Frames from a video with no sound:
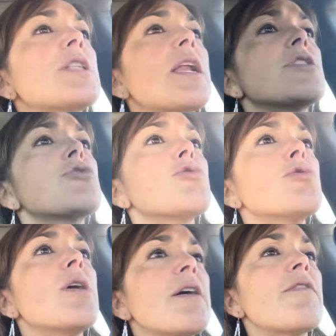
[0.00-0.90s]
That is
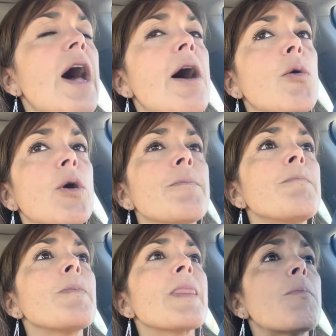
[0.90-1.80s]
true of our
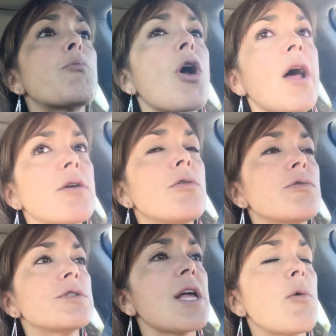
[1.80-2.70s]

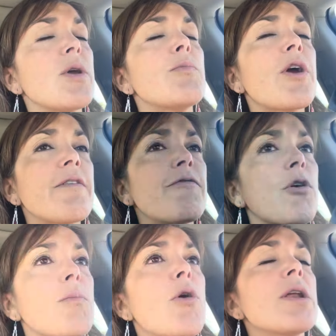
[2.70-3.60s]
prodigals that we pray
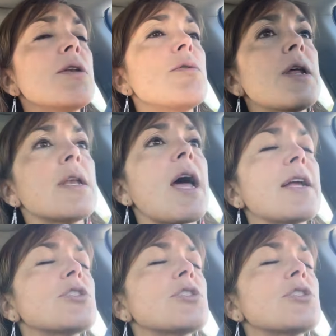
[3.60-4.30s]
for morning, noon, and night.